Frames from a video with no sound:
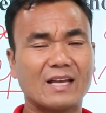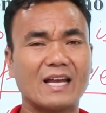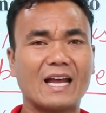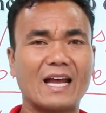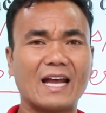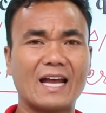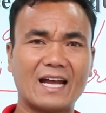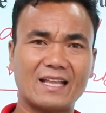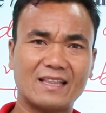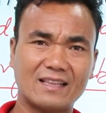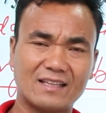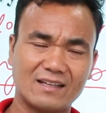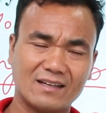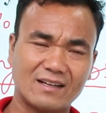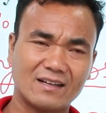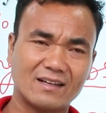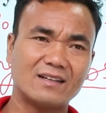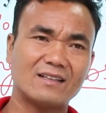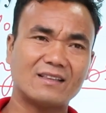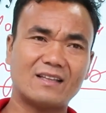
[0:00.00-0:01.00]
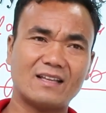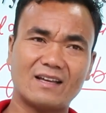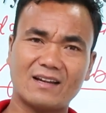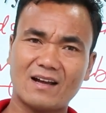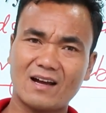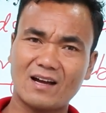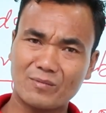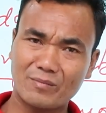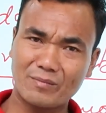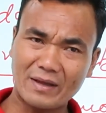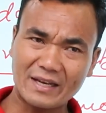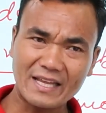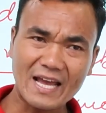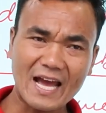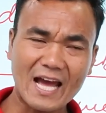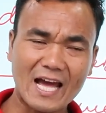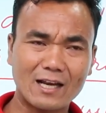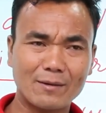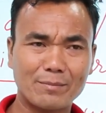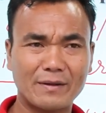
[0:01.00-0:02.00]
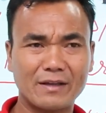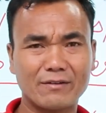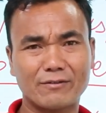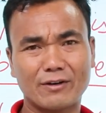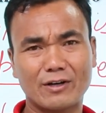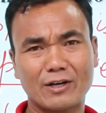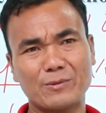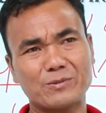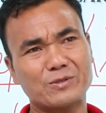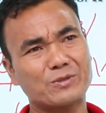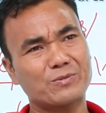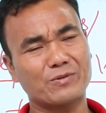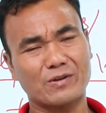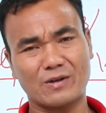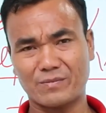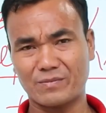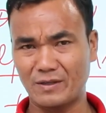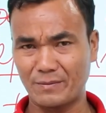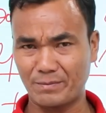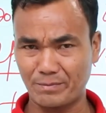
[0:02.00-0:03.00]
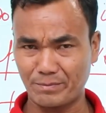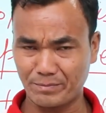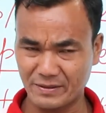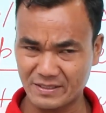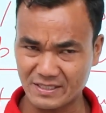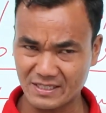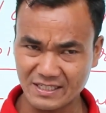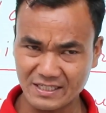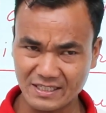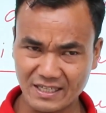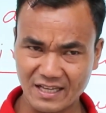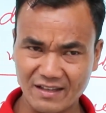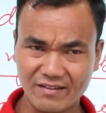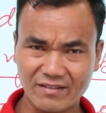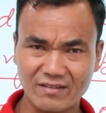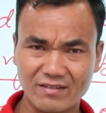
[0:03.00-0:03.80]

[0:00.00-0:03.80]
And there are many helping verbs from the present tense,